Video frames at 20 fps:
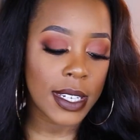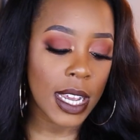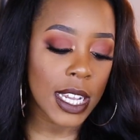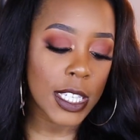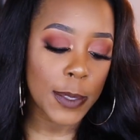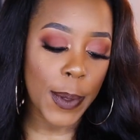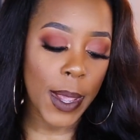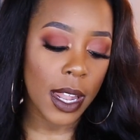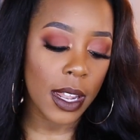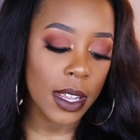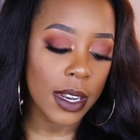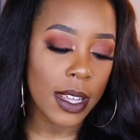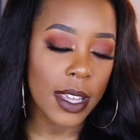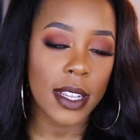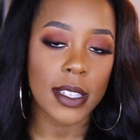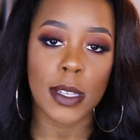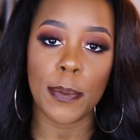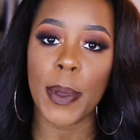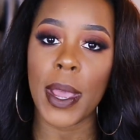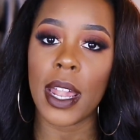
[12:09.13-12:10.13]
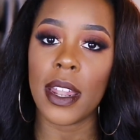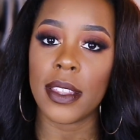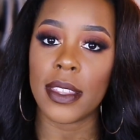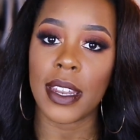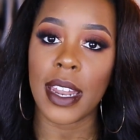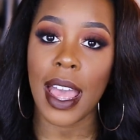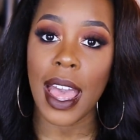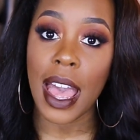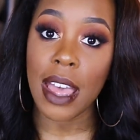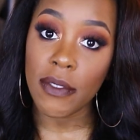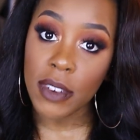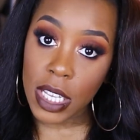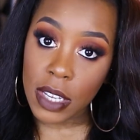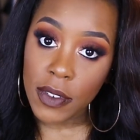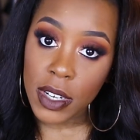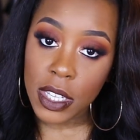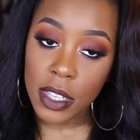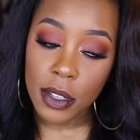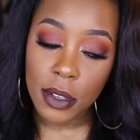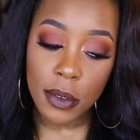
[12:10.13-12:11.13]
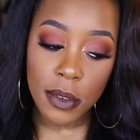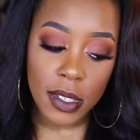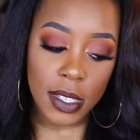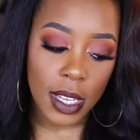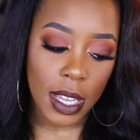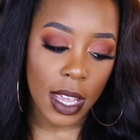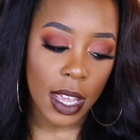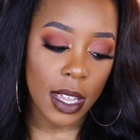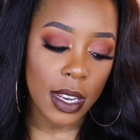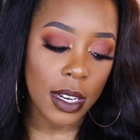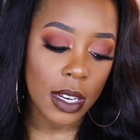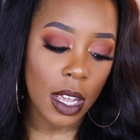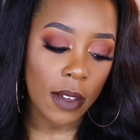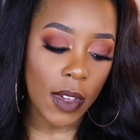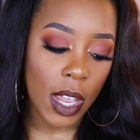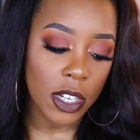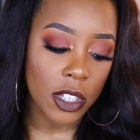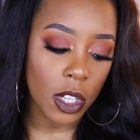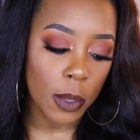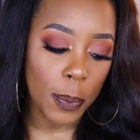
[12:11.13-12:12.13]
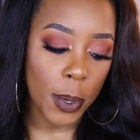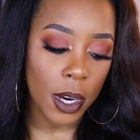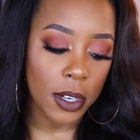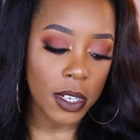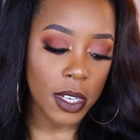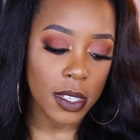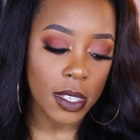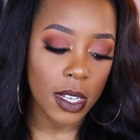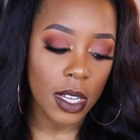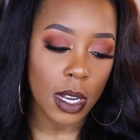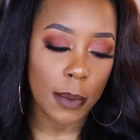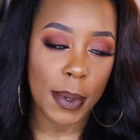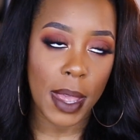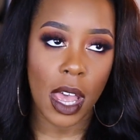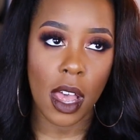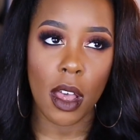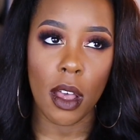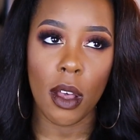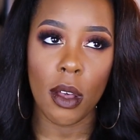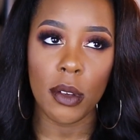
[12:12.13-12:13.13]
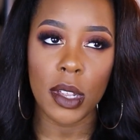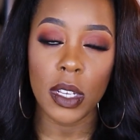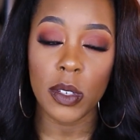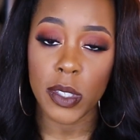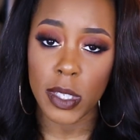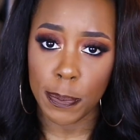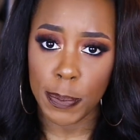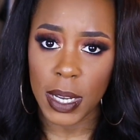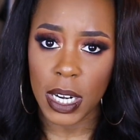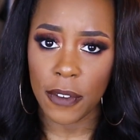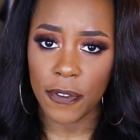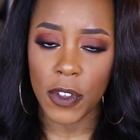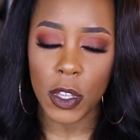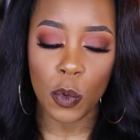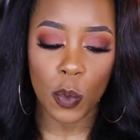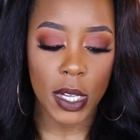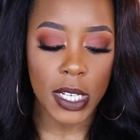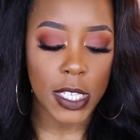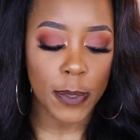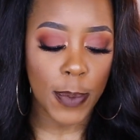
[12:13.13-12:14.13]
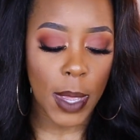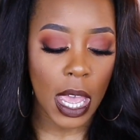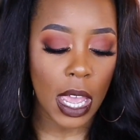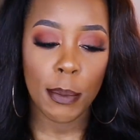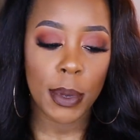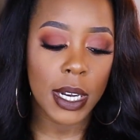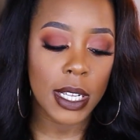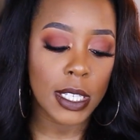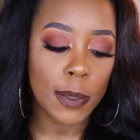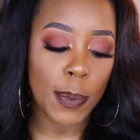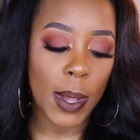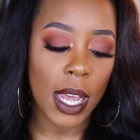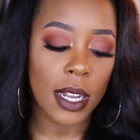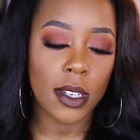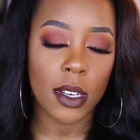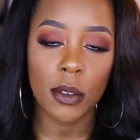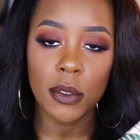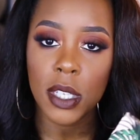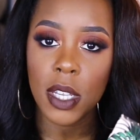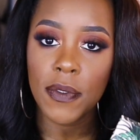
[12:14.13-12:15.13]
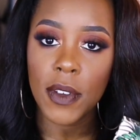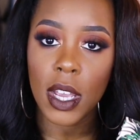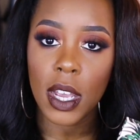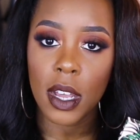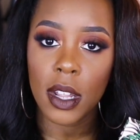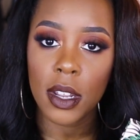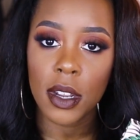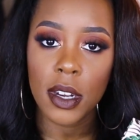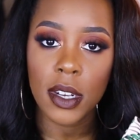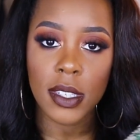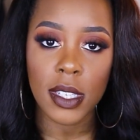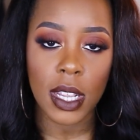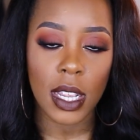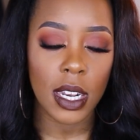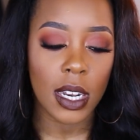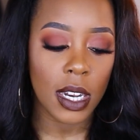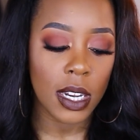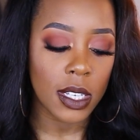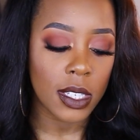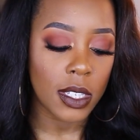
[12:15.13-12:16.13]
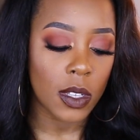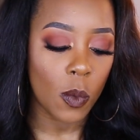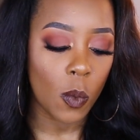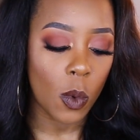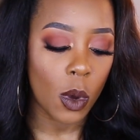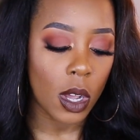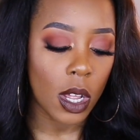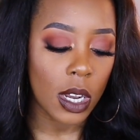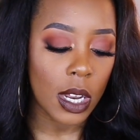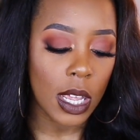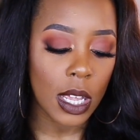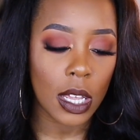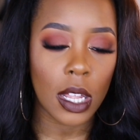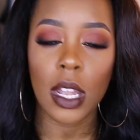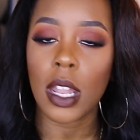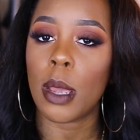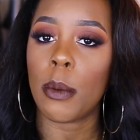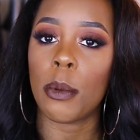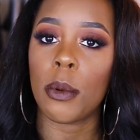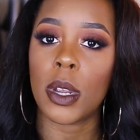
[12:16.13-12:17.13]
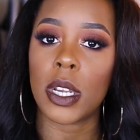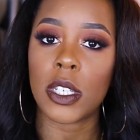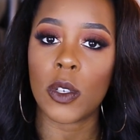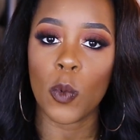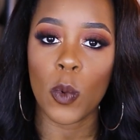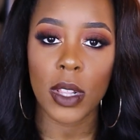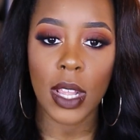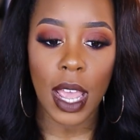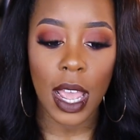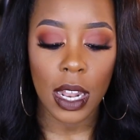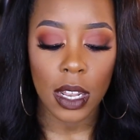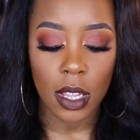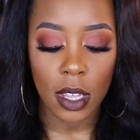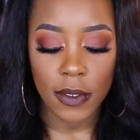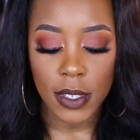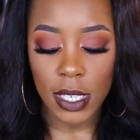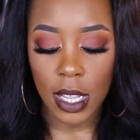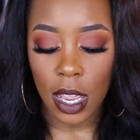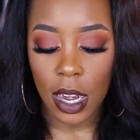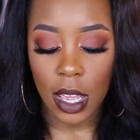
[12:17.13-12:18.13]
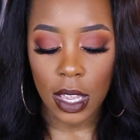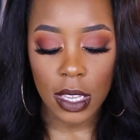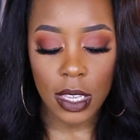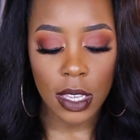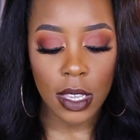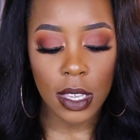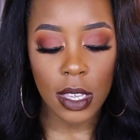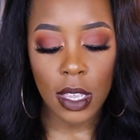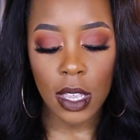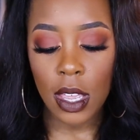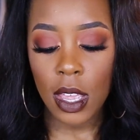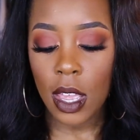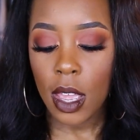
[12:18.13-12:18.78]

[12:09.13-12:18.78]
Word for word: next palette is a palette that I haven't even used yet and I've actually purchased it about, it was been a few weeks back, but it's by Dose of Colors and it is the one in collaboration with iluvsarahii.